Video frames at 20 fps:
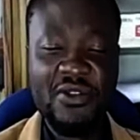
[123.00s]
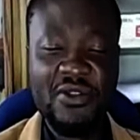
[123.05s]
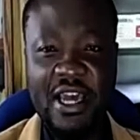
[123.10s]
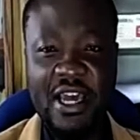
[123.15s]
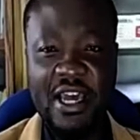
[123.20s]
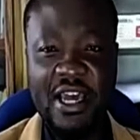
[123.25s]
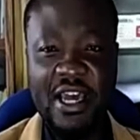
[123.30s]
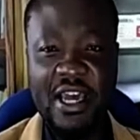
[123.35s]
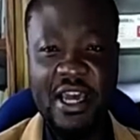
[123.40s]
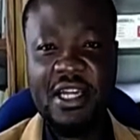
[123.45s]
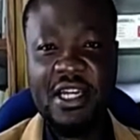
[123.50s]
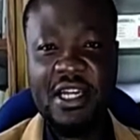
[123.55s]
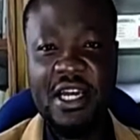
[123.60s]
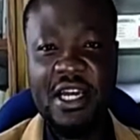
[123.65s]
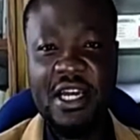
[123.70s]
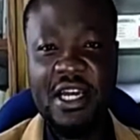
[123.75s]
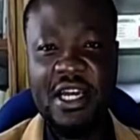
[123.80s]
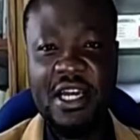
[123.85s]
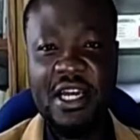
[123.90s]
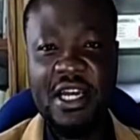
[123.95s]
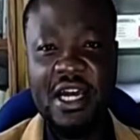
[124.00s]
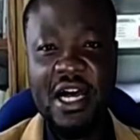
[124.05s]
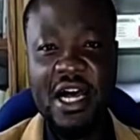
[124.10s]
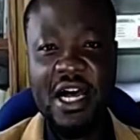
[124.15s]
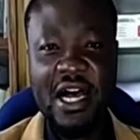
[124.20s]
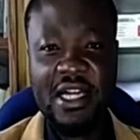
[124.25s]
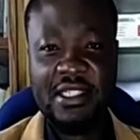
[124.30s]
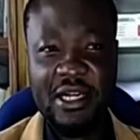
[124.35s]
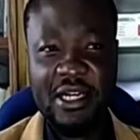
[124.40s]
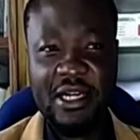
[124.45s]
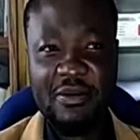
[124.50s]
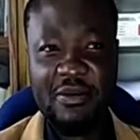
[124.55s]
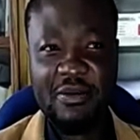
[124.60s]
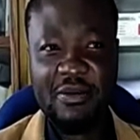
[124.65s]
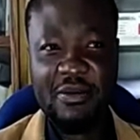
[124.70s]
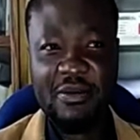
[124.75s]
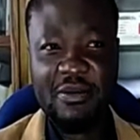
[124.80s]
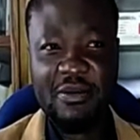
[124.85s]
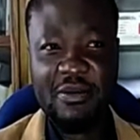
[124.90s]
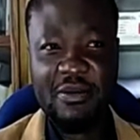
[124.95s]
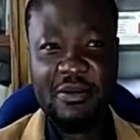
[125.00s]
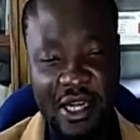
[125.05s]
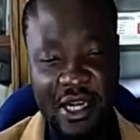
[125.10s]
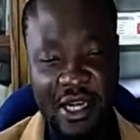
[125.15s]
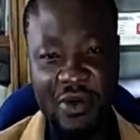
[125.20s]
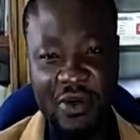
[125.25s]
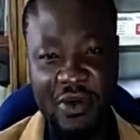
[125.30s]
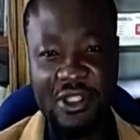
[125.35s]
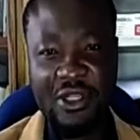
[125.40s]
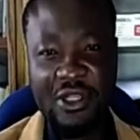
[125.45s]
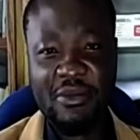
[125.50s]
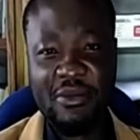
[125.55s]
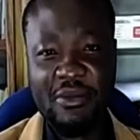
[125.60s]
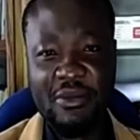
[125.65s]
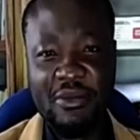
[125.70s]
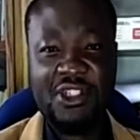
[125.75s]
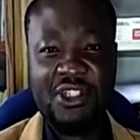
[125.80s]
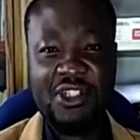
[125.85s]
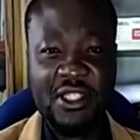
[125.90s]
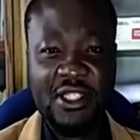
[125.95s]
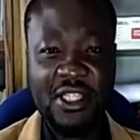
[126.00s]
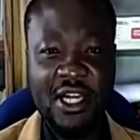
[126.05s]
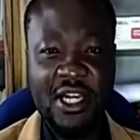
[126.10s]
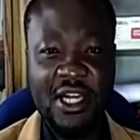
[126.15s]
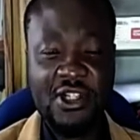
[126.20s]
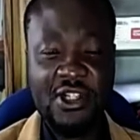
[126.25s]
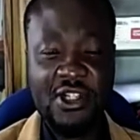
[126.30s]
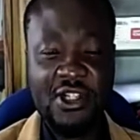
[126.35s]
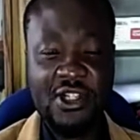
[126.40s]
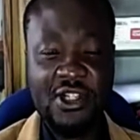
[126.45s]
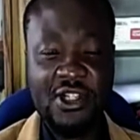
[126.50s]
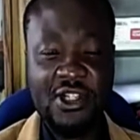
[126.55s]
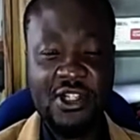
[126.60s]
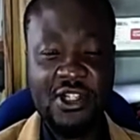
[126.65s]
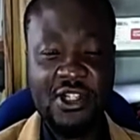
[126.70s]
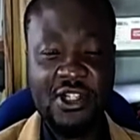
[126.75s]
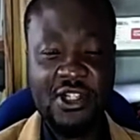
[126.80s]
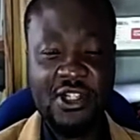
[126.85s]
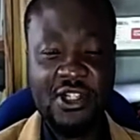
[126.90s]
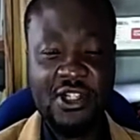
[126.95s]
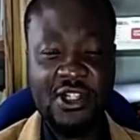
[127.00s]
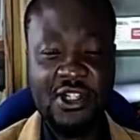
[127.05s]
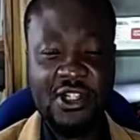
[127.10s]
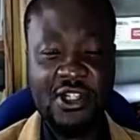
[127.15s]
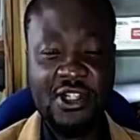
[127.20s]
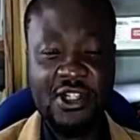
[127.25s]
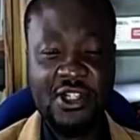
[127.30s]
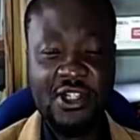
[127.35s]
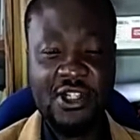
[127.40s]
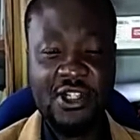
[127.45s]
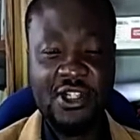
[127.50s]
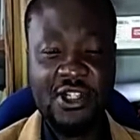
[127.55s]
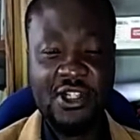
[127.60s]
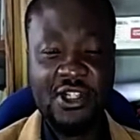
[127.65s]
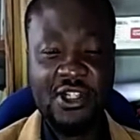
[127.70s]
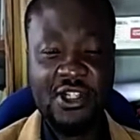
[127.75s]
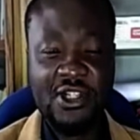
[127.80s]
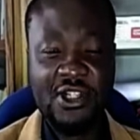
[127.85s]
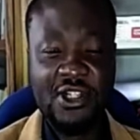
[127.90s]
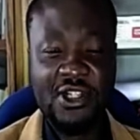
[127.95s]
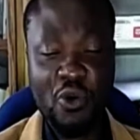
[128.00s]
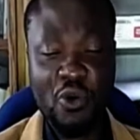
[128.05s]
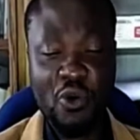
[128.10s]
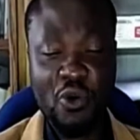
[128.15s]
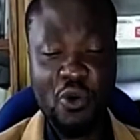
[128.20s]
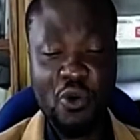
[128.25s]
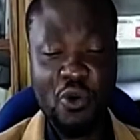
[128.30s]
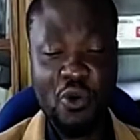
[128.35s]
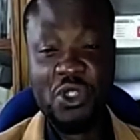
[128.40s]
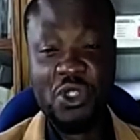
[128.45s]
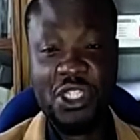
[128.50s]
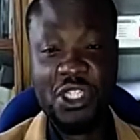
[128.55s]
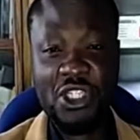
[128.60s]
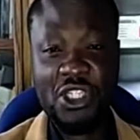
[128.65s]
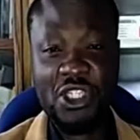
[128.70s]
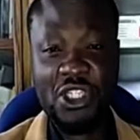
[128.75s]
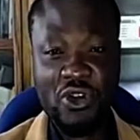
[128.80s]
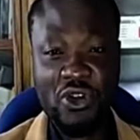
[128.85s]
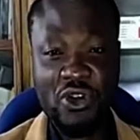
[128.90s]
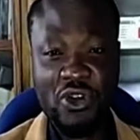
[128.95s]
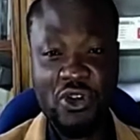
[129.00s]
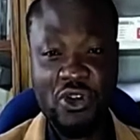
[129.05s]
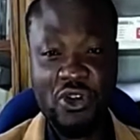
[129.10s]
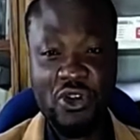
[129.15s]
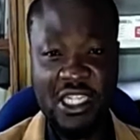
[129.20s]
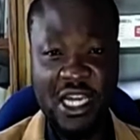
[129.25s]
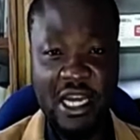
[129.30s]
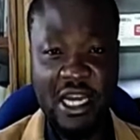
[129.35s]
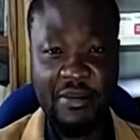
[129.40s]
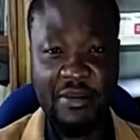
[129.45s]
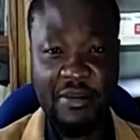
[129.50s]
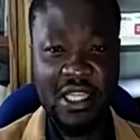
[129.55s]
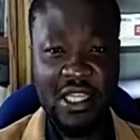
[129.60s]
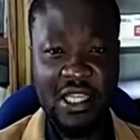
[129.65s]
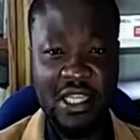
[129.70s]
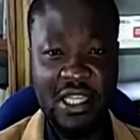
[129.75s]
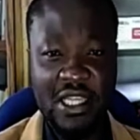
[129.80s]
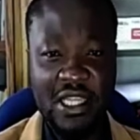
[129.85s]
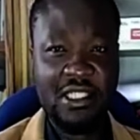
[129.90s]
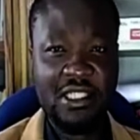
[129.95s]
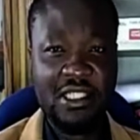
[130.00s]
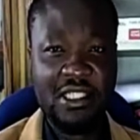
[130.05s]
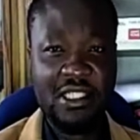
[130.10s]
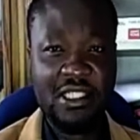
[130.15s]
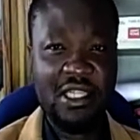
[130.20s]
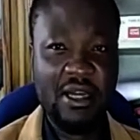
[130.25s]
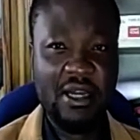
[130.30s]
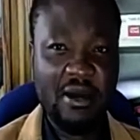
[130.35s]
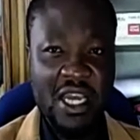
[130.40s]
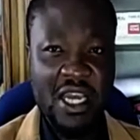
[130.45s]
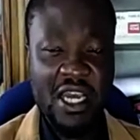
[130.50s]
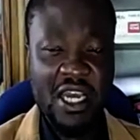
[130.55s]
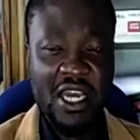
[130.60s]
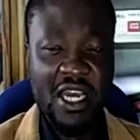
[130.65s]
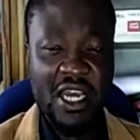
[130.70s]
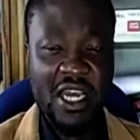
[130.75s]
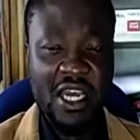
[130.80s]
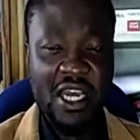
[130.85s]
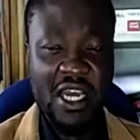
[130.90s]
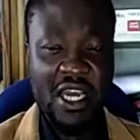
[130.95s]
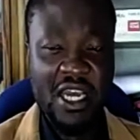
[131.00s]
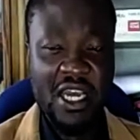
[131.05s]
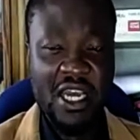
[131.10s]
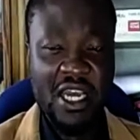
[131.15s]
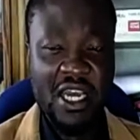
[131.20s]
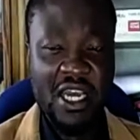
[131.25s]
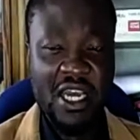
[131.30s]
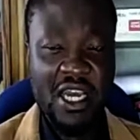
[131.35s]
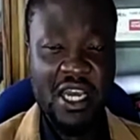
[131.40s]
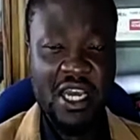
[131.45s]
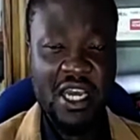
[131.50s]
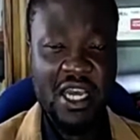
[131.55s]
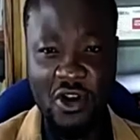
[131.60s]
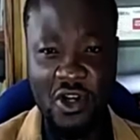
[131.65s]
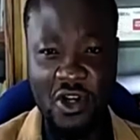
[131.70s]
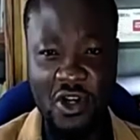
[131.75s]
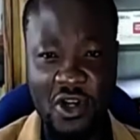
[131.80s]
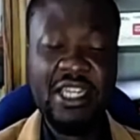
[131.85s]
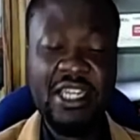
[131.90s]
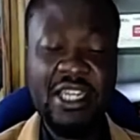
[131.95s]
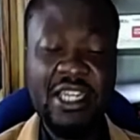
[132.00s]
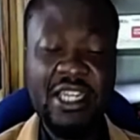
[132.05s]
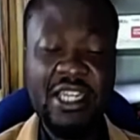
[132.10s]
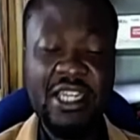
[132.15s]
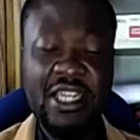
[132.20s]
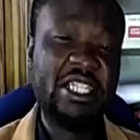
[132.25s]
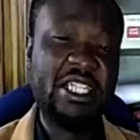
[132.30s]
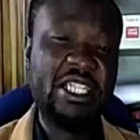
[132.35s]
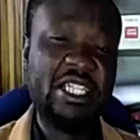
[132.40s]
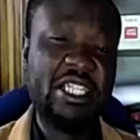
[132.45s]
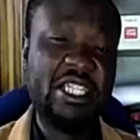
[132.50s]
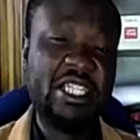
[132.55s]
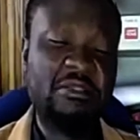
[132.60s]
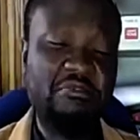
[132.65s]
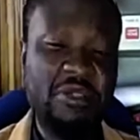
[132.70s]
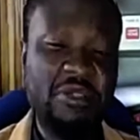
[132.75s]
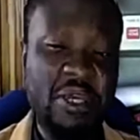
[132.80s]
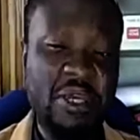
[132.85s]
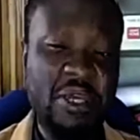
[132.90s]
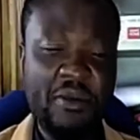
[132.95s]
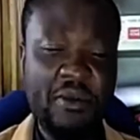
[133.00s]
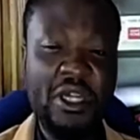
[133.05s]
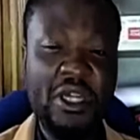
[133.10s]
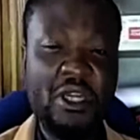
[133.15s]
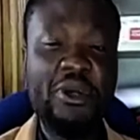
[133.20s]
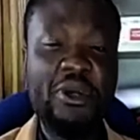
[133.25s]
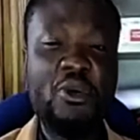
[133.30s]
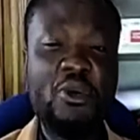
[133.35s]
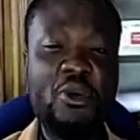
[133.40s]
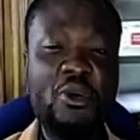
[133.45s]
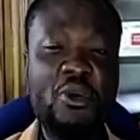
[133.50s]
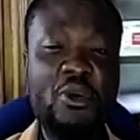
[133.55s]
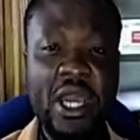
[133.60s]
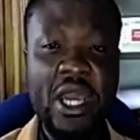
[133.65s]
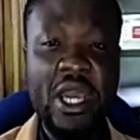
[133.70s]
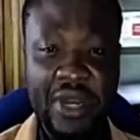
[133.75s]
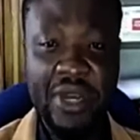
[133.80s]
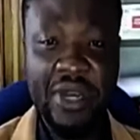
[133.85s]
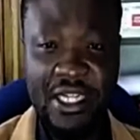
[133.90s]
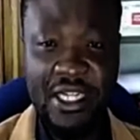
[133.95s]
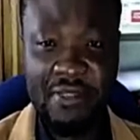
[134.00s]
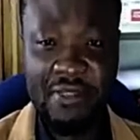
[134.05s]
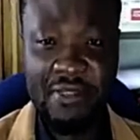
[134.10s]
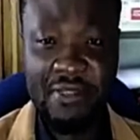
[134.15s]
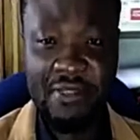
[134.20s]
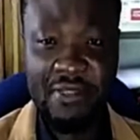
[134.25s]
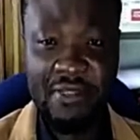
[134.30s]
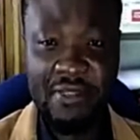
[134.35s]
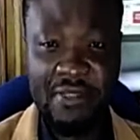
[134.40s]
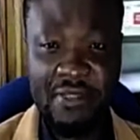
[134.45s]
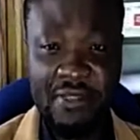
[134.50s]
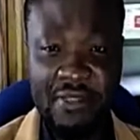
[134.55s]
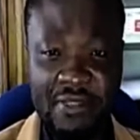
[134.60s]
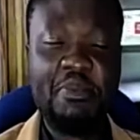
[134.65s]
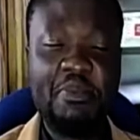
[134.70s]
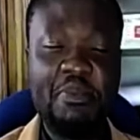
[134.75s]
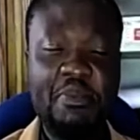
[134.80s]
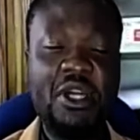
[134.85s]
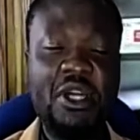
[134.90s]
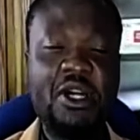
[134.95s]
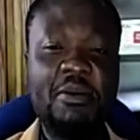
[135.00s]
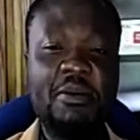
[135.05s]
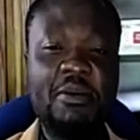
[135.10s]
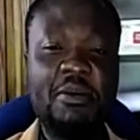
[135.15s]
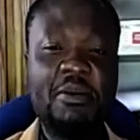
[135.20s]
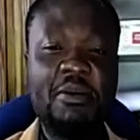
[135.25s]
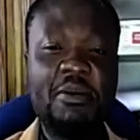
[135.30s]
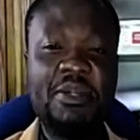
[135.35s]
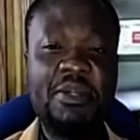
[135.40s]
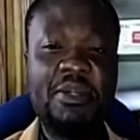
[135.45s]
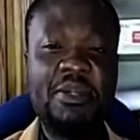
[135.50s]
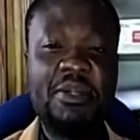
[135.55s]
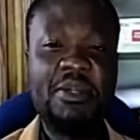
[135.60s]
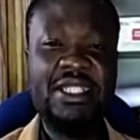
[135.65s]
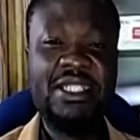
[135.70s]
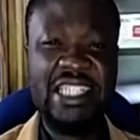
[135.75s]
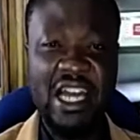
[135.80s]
say, and of course, go ahead with some other transactions and businesses. But what we've noticed over time is that in the course of this lockdown, the best people are becoming a little bit weary. They are becoming tired.